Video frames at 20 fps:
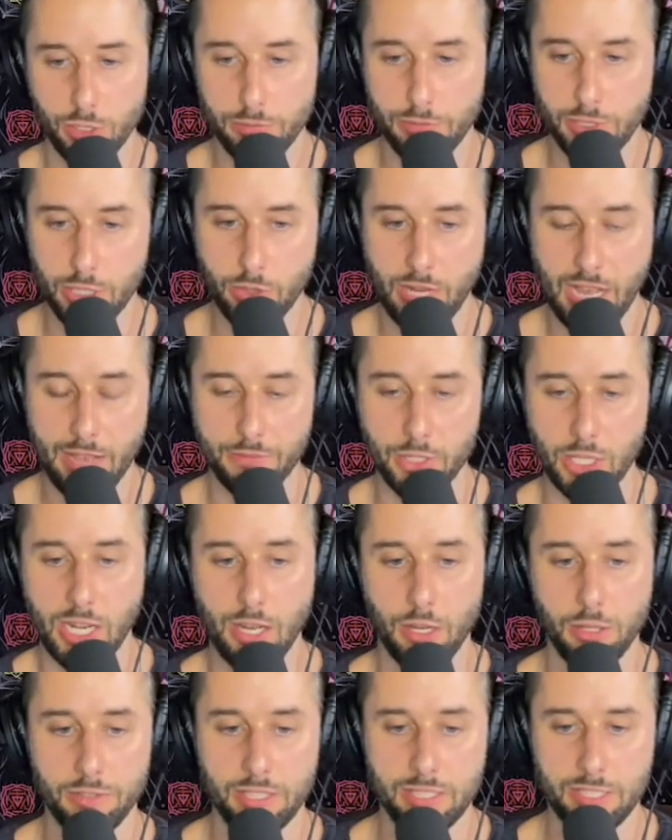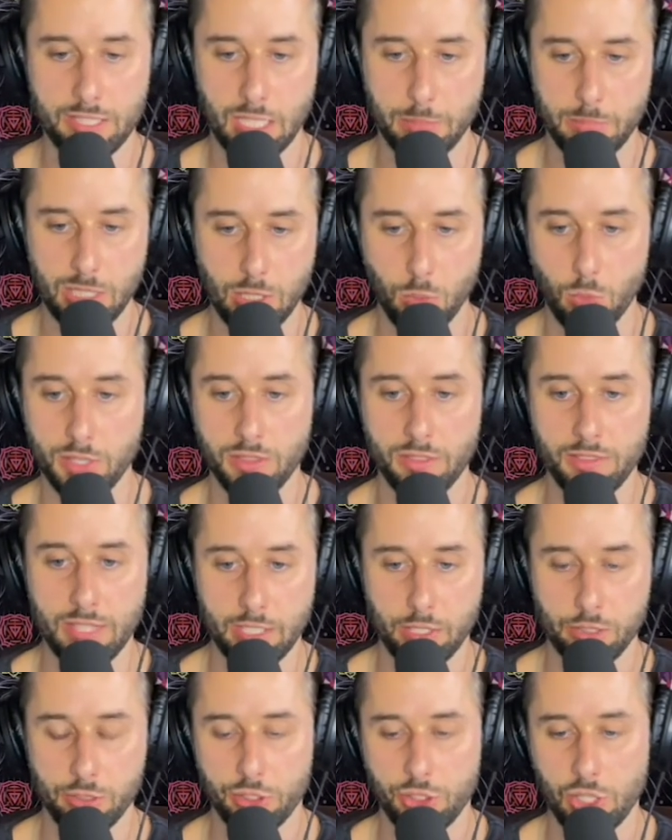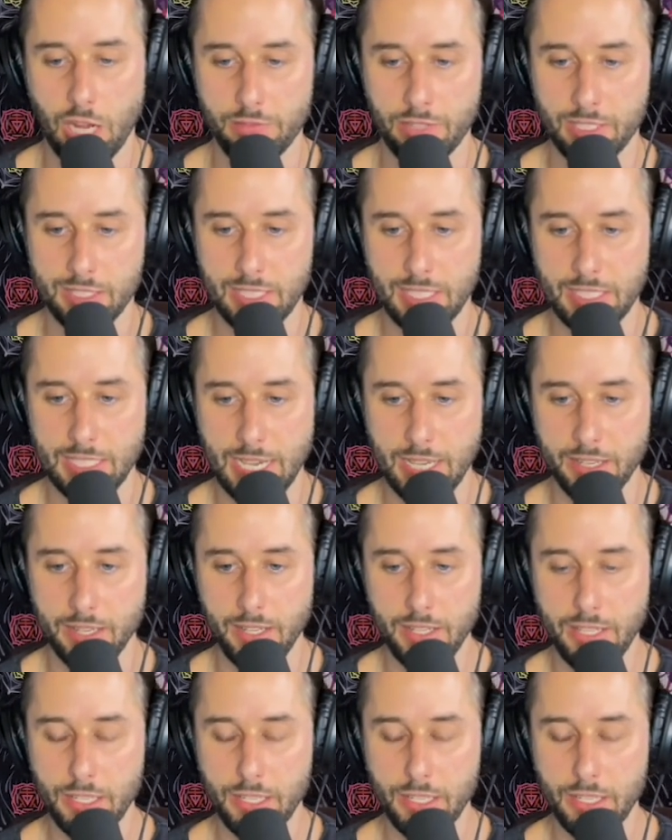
If you don't have your health, it's going to be the one thing you're striving to get.